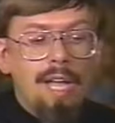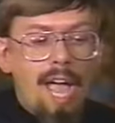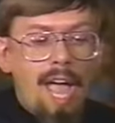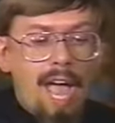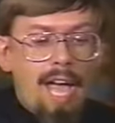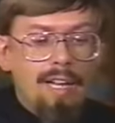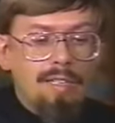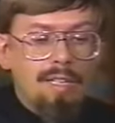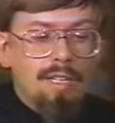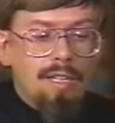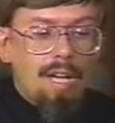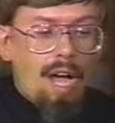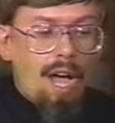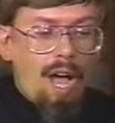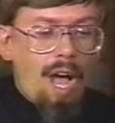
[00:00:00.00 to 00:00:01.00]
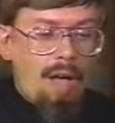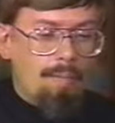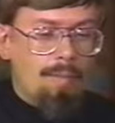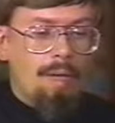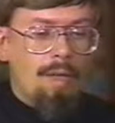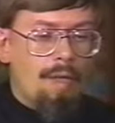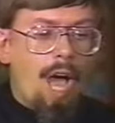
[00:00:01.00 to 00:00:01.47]
And
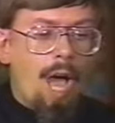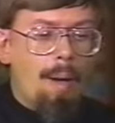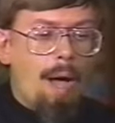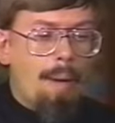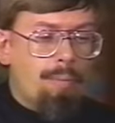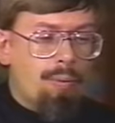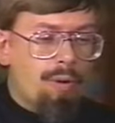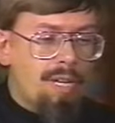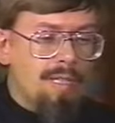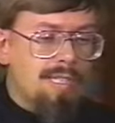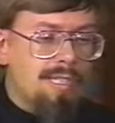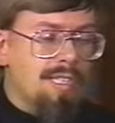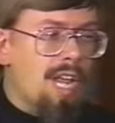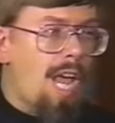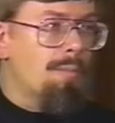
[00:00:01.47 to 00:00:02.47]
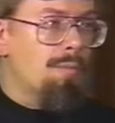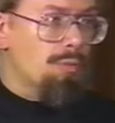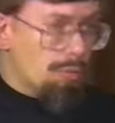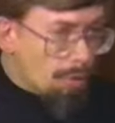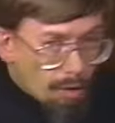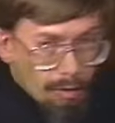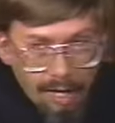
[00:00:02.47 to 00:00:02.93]
a prince named
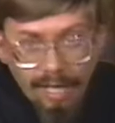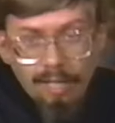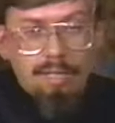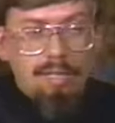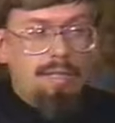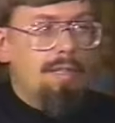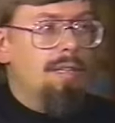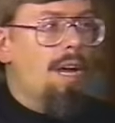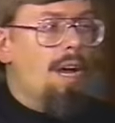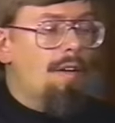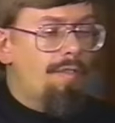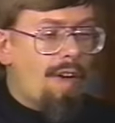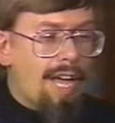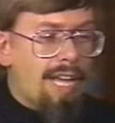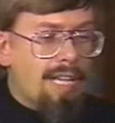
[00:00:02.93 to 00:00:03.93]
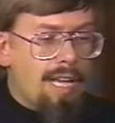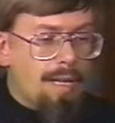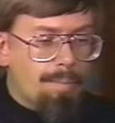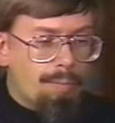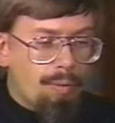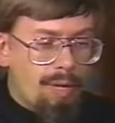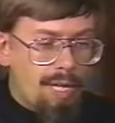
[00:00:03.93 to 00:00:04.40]
Rurik, a
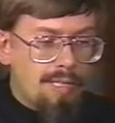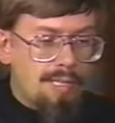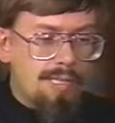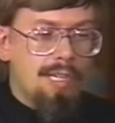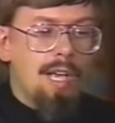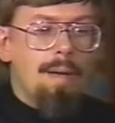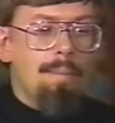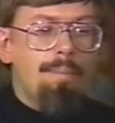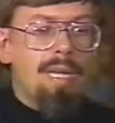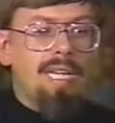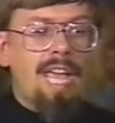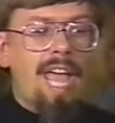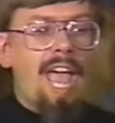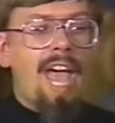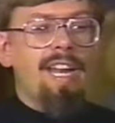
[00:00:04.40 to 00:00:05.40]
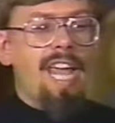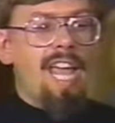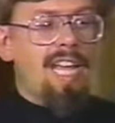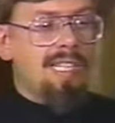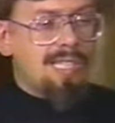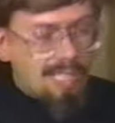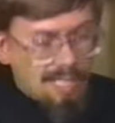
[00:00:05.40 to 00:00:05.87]
Viking prince, began
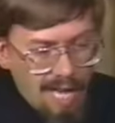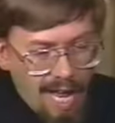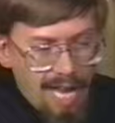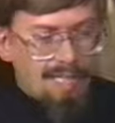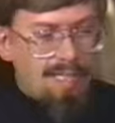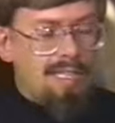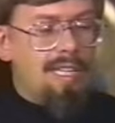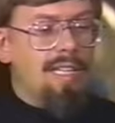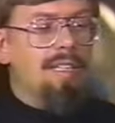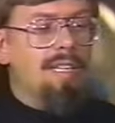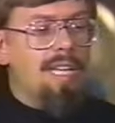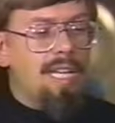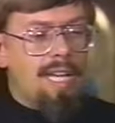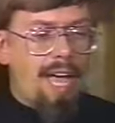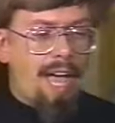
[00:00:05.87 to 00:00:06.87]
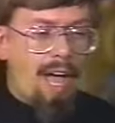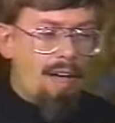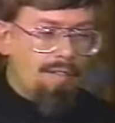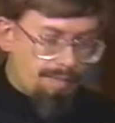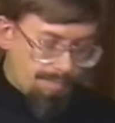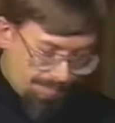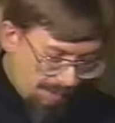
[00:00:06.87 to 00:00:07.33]
a state in
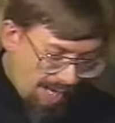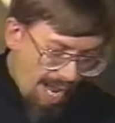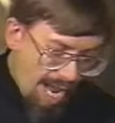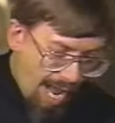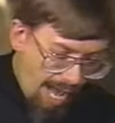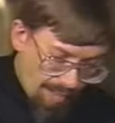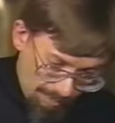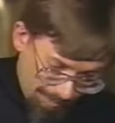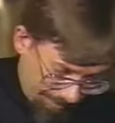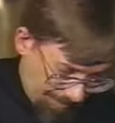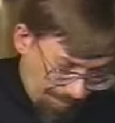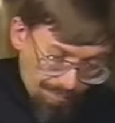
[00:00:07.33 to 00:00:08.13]
Kiev, and